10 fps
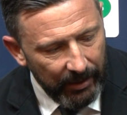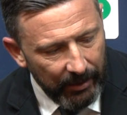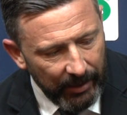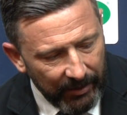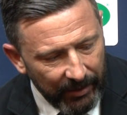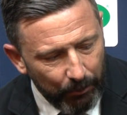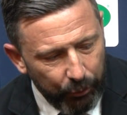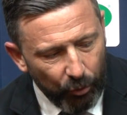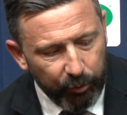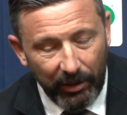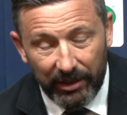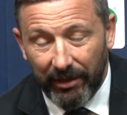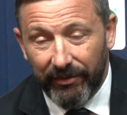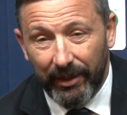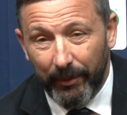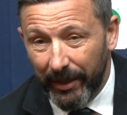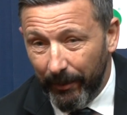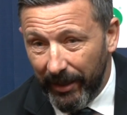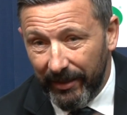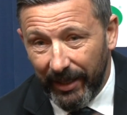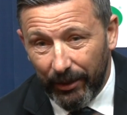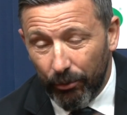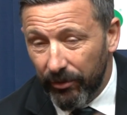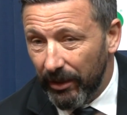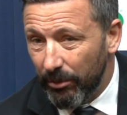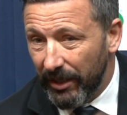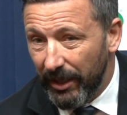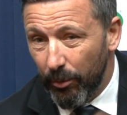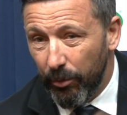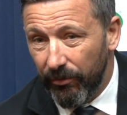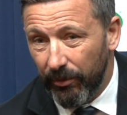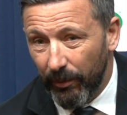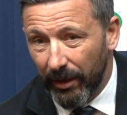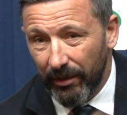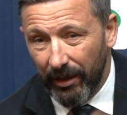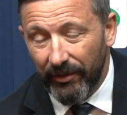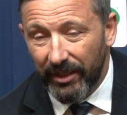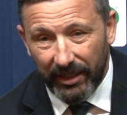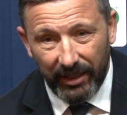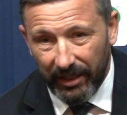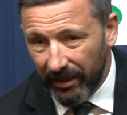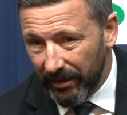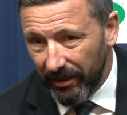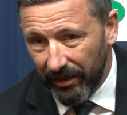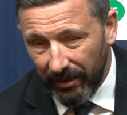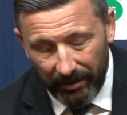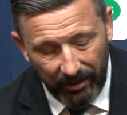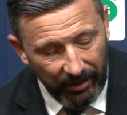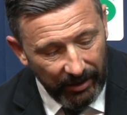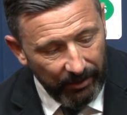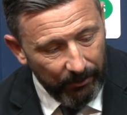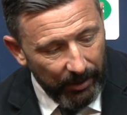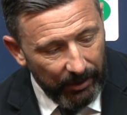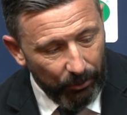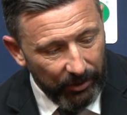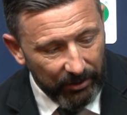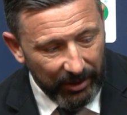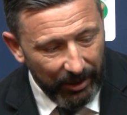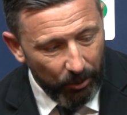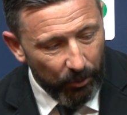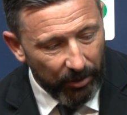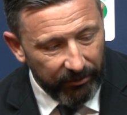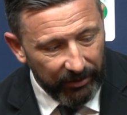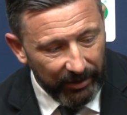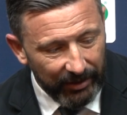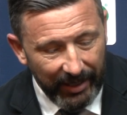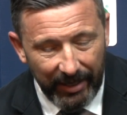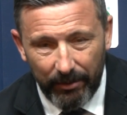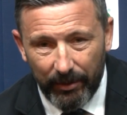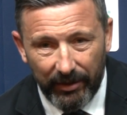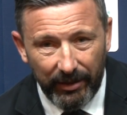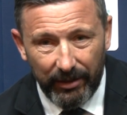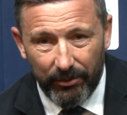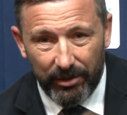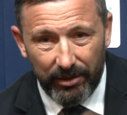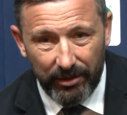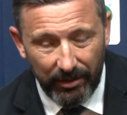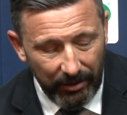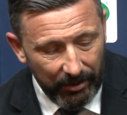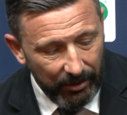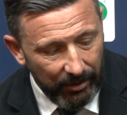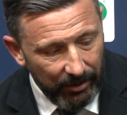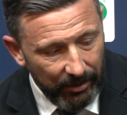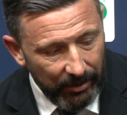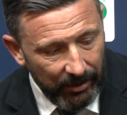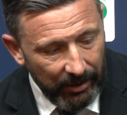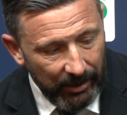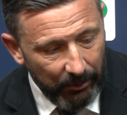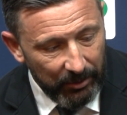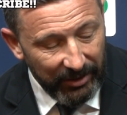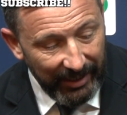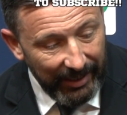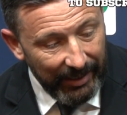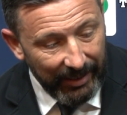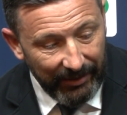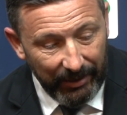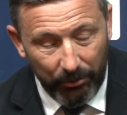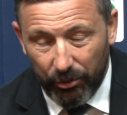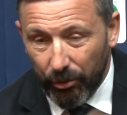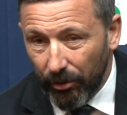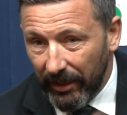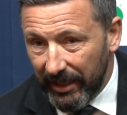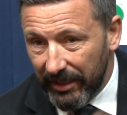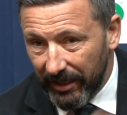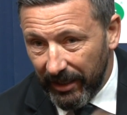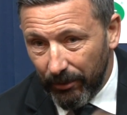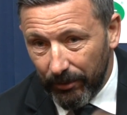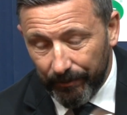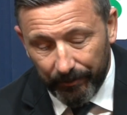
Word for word: and I think both players have to be committed to it. I don't think there was an elbow from my. I haven't seen it again, um, but I don't think there was an elbow or a flailing arm. I think it was it was late, and I think it was totally accidental.